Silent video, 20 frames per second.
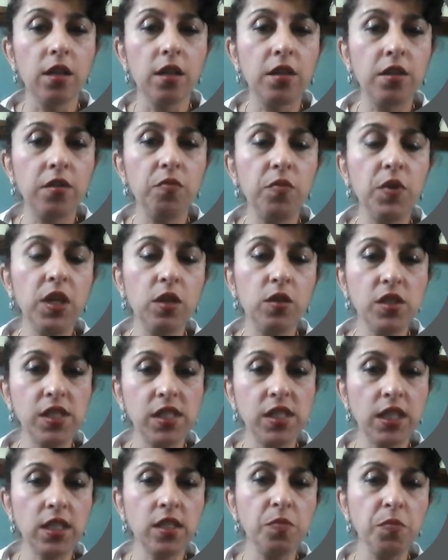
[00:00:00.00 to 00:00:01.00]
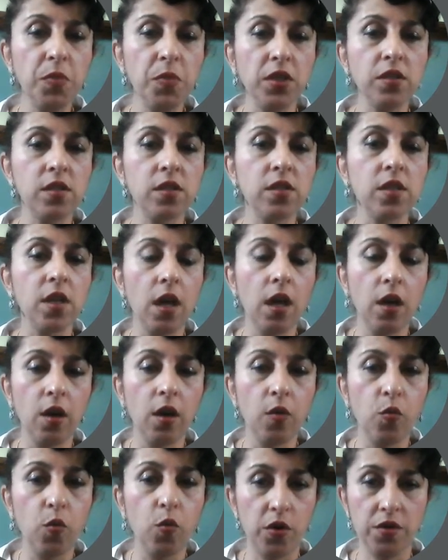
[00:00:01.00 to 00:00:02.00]
3 to 6 months
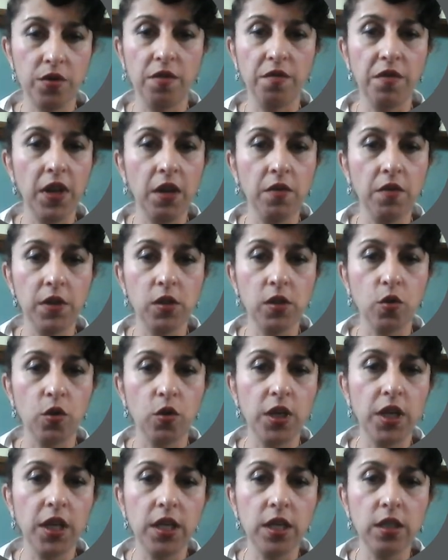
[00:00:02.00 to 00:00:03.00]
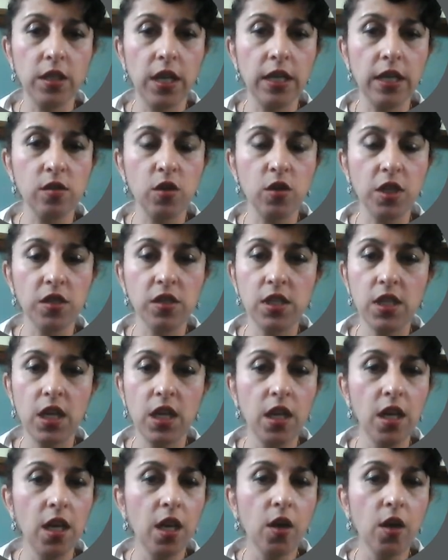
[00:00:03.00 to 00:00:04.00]
worth of inventory, and as you can
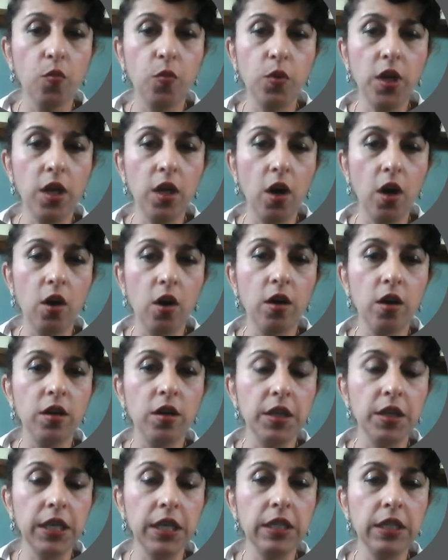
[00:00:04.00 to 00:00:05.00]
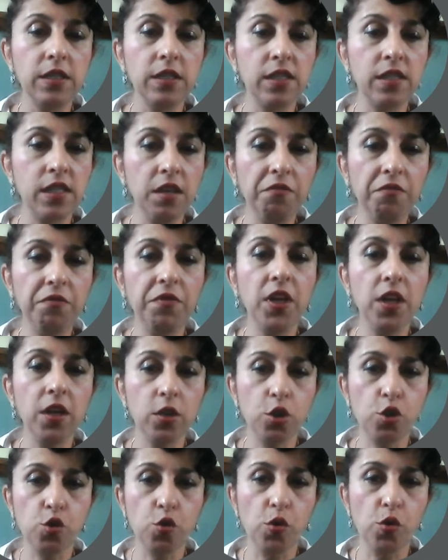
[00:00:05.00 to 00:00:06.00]
see, we are in severe
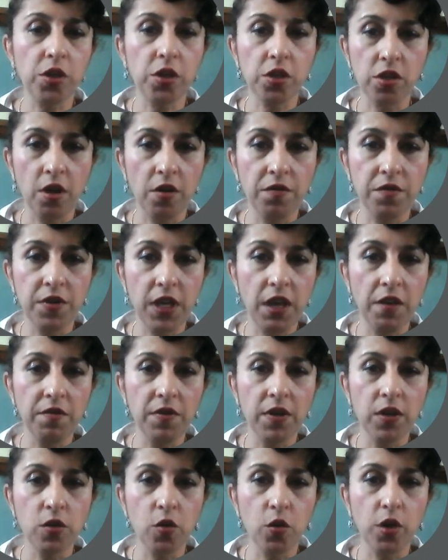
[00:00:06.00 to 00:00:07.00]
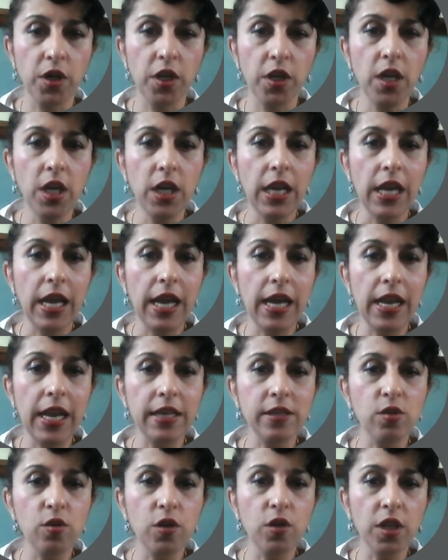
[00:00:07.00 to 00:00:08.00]
shortage of the inventory. And
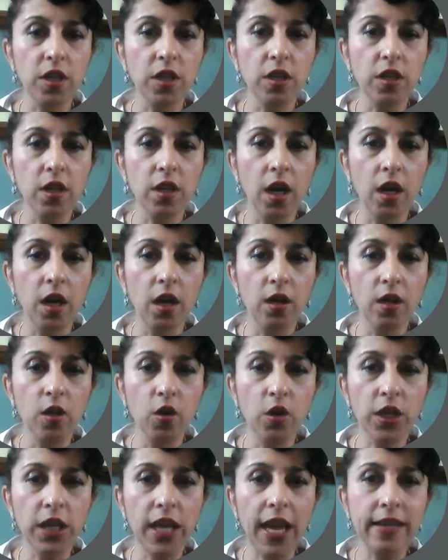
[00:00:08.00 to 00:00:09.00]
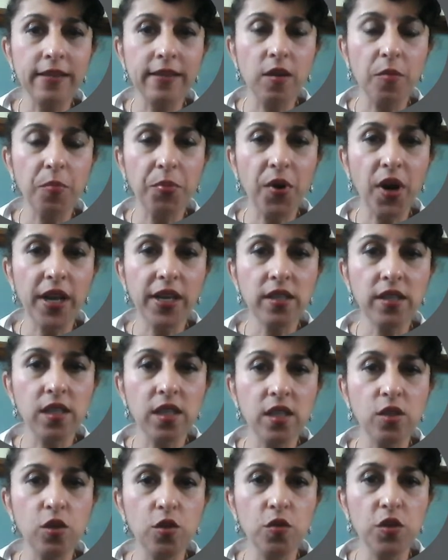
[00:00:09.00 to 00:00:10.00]
as you can look at the
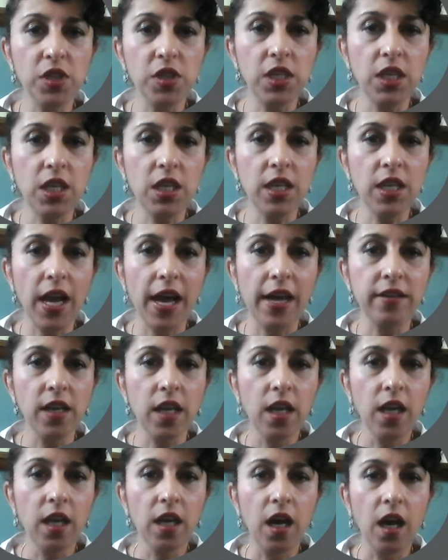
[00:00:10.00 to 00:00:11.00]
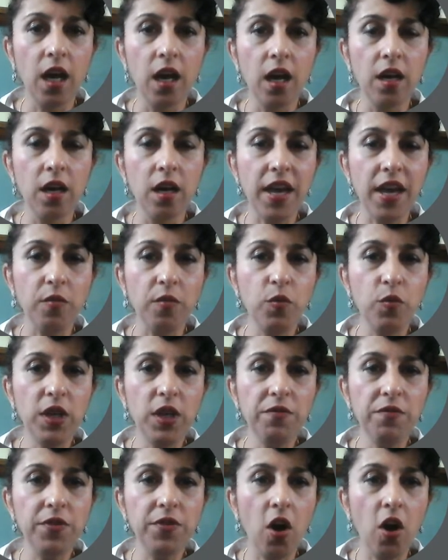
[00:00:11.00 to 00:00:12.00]
prices, you see that that
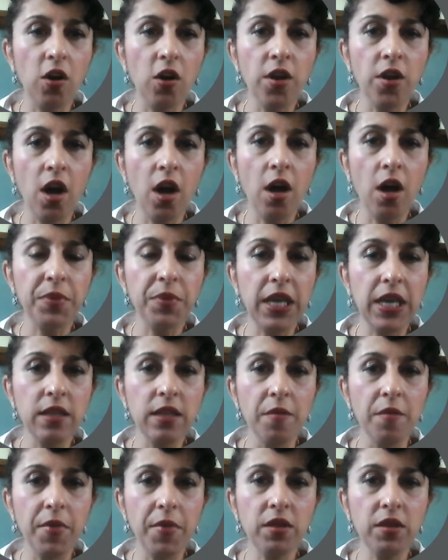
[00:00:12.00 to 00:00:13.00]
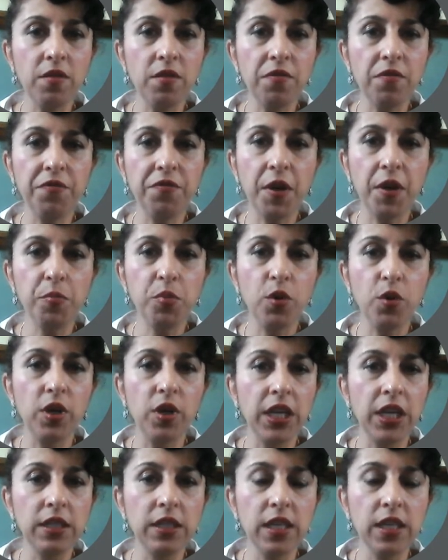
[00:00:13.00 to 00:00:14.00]
we've gone up in the month of
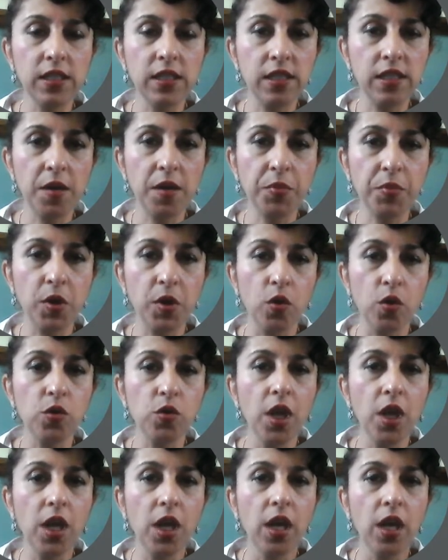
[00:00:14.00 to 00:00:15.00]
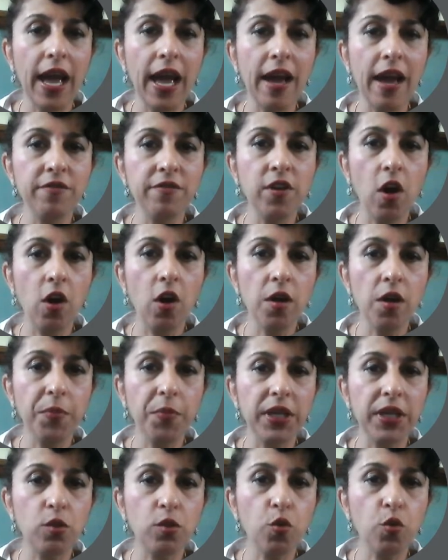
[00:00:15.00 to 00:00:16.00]
February in this zip code, have gone up
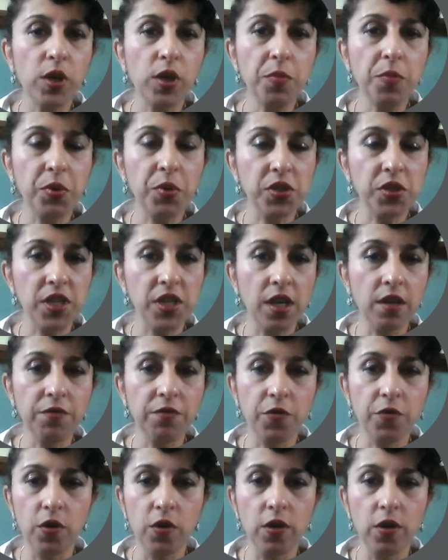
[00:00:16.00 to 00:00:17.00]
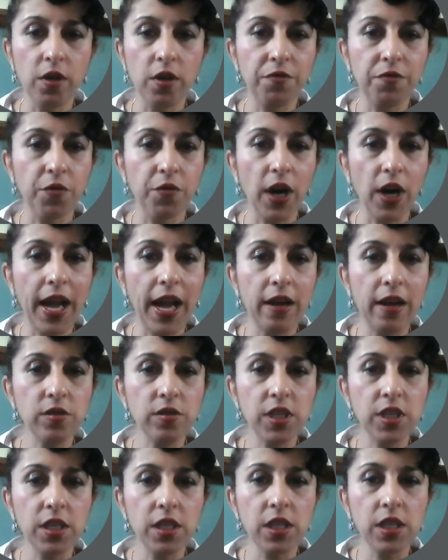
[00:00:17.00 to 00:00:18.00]
by 20% for
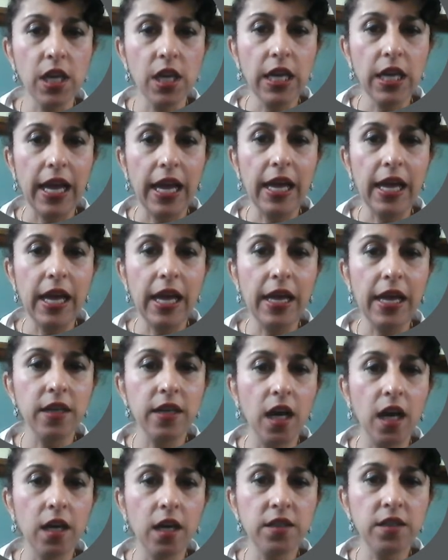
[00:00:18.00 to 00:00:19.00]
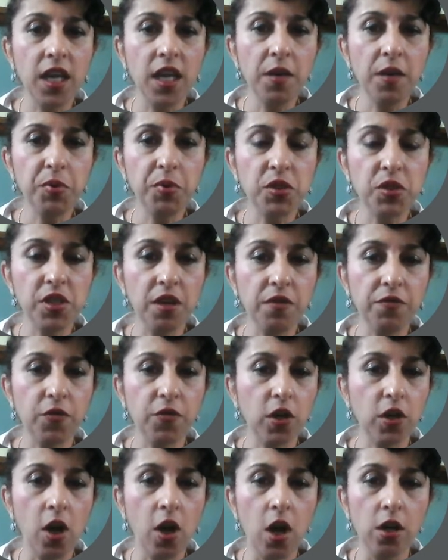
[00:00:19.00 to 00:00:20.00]
houses and 10% for
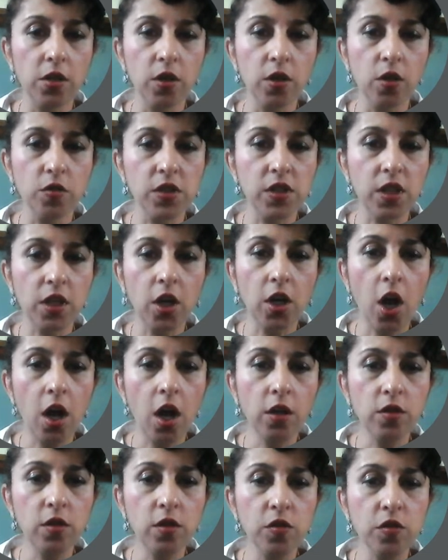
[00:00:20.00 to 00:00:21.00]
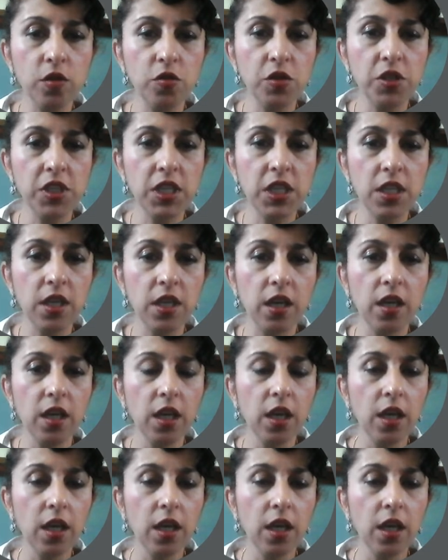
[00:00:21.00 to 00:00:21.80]
condos. The condos, you see the